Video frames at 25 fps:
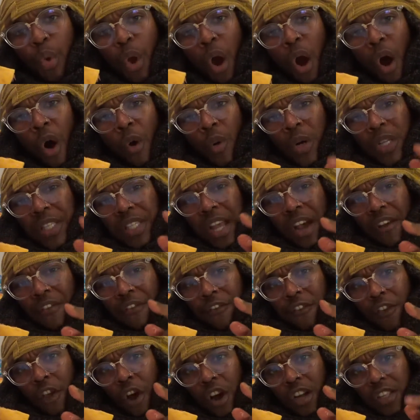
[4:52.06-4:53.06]
Always have
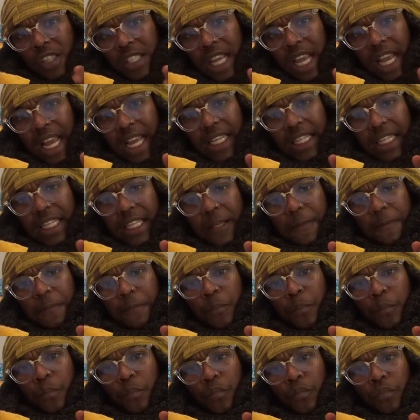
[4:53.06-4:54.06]
floss handy
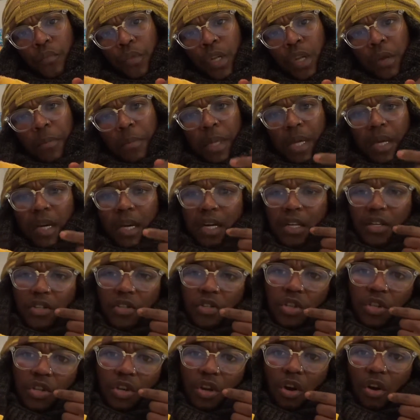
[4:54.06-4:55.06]

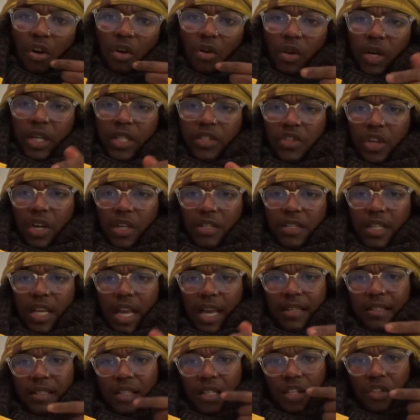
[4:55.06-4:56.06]
because, you know, it just
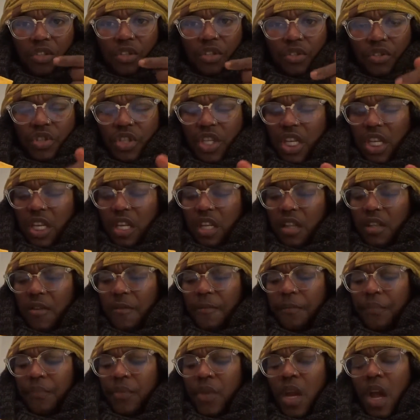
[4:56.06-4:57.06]
gets in your teeth.
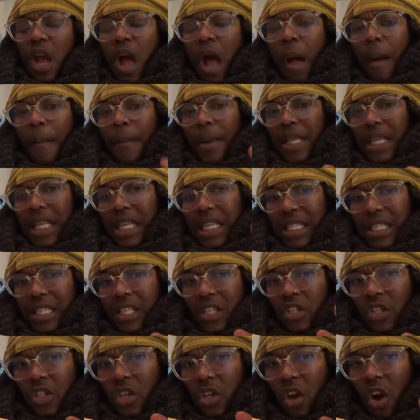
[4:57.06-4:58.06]
But this
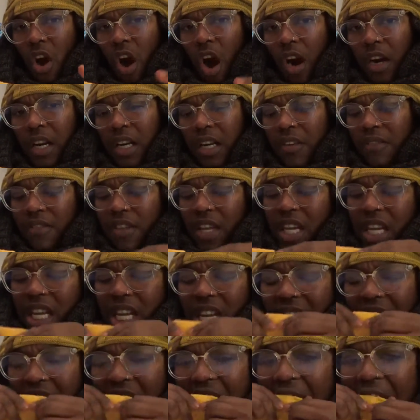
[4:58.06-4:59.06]
is the Garden of
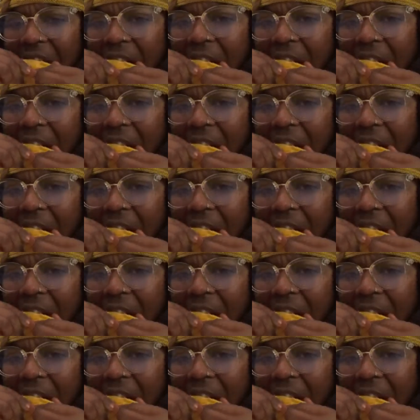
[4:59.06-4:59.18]
Eden.